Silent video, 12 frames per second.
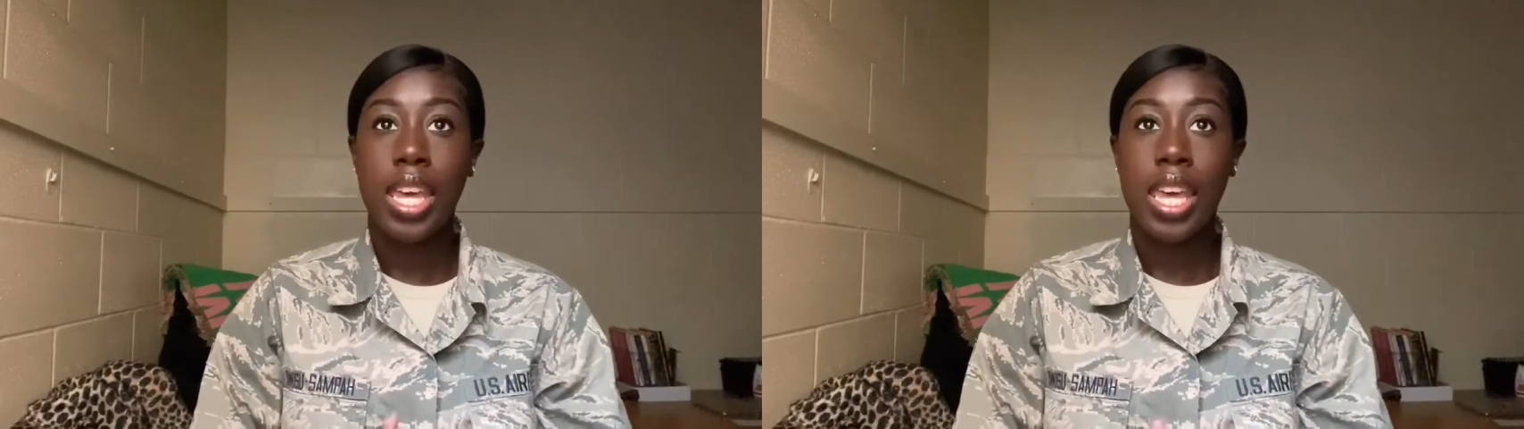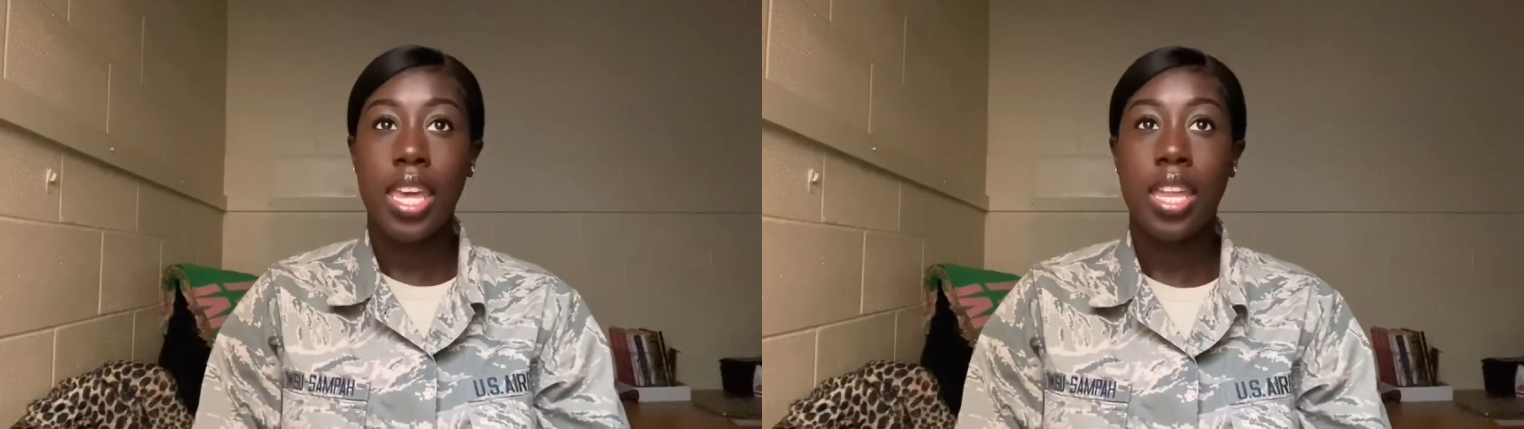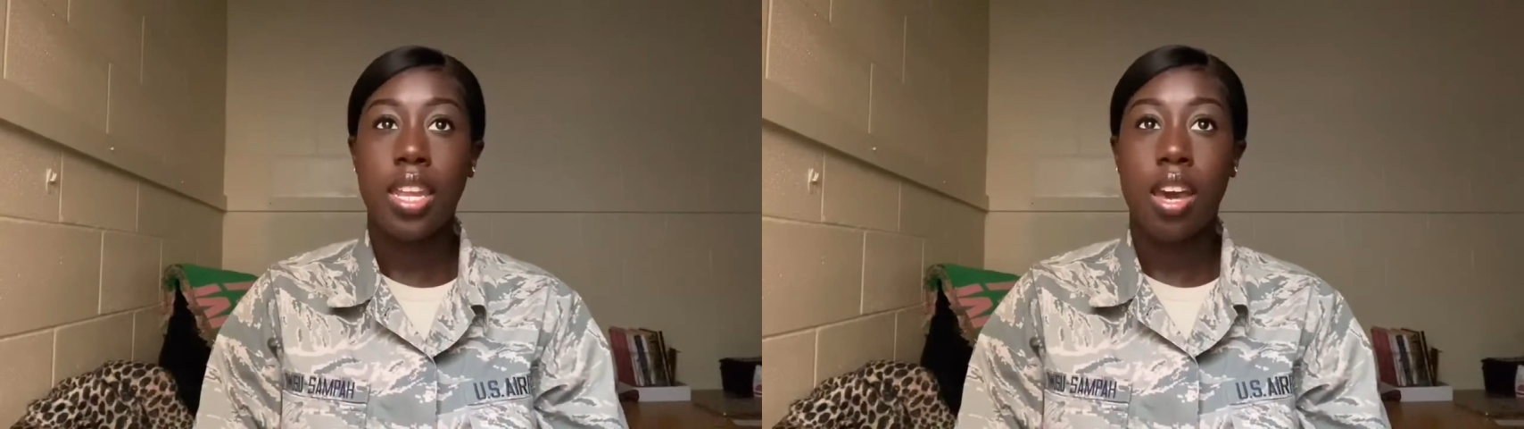
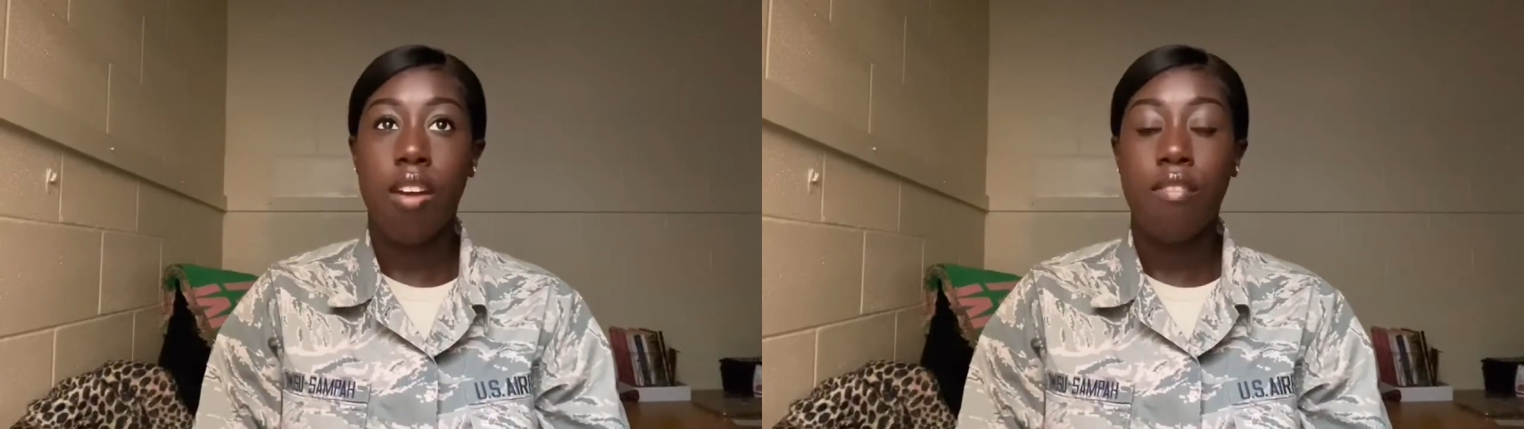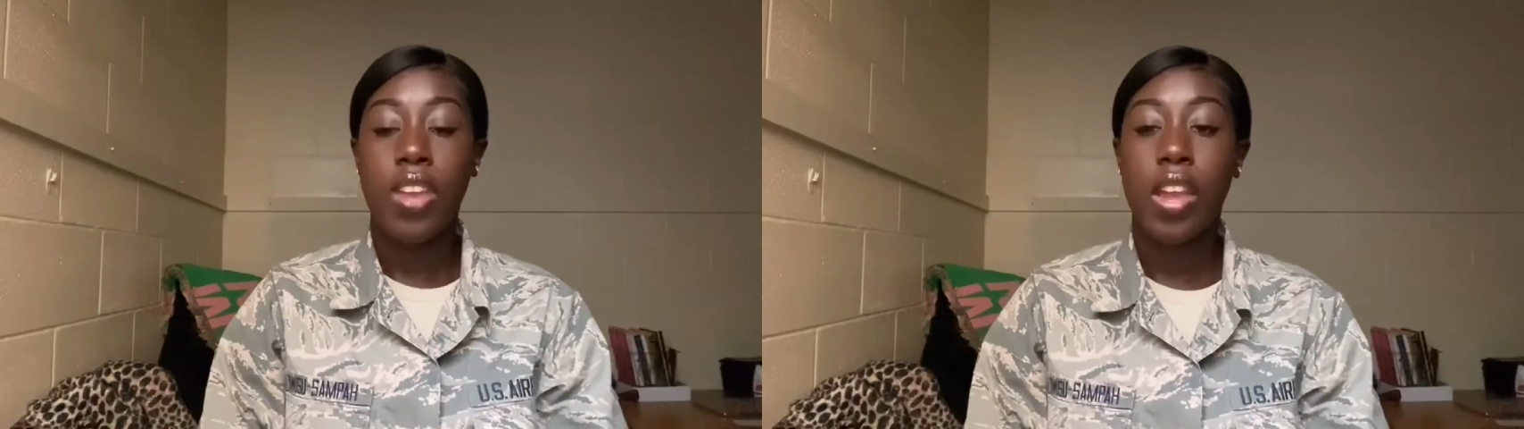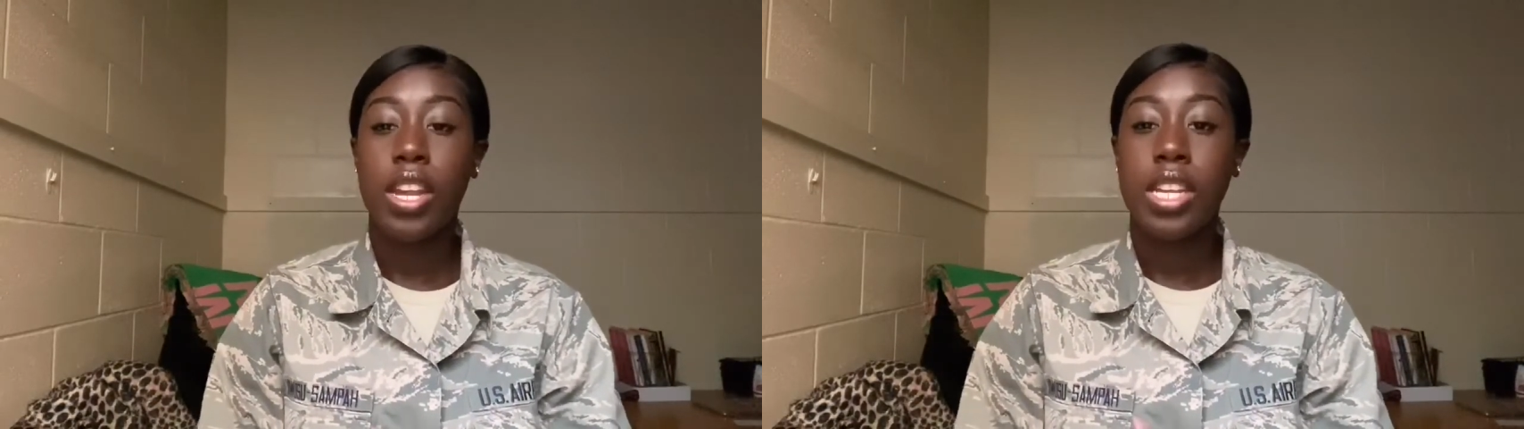in a
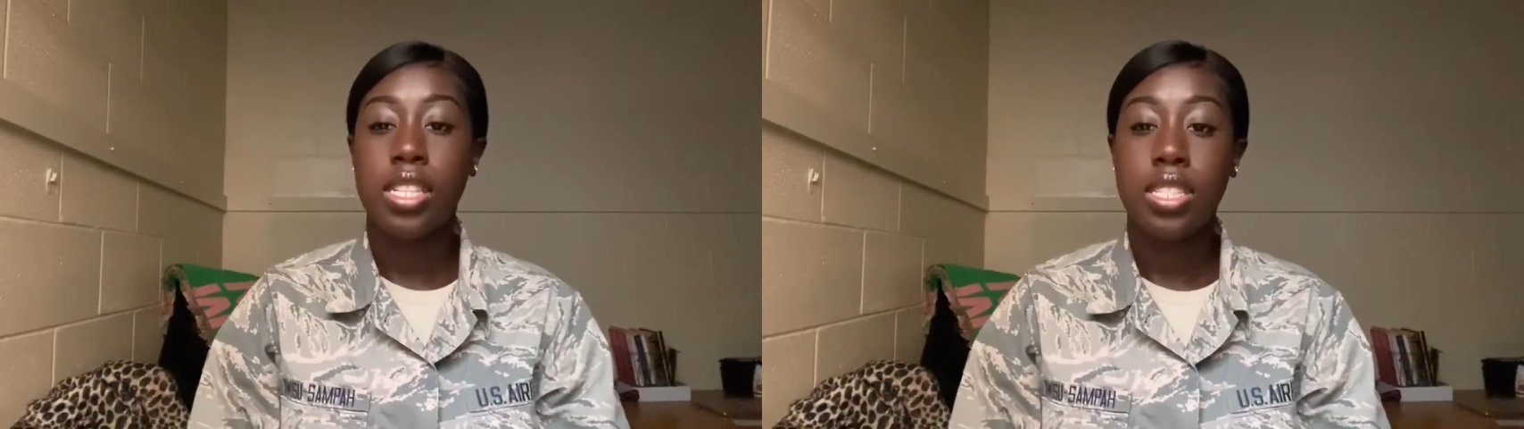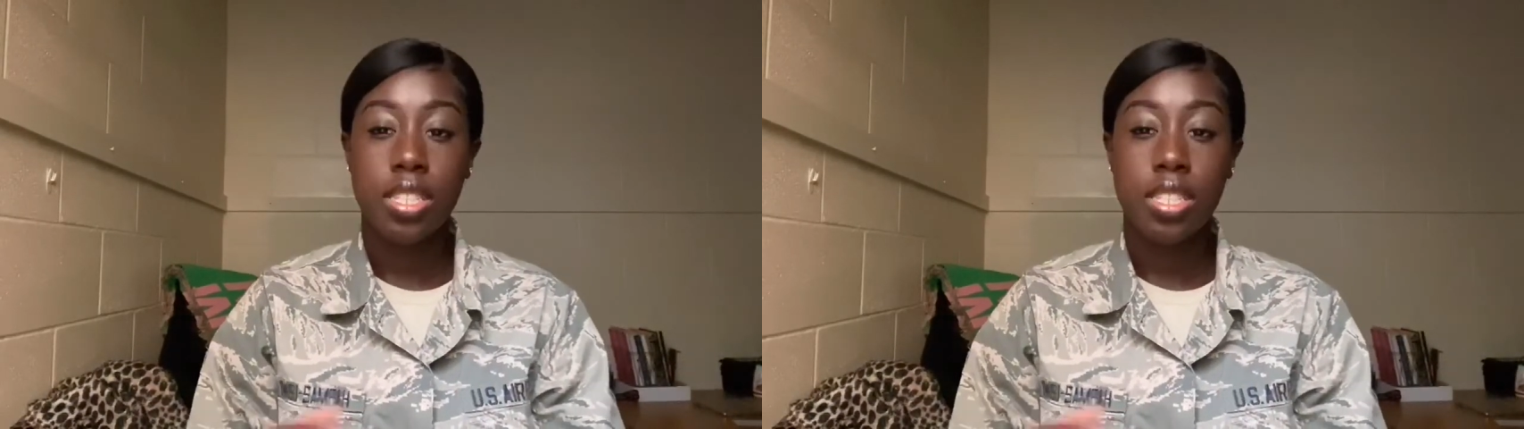very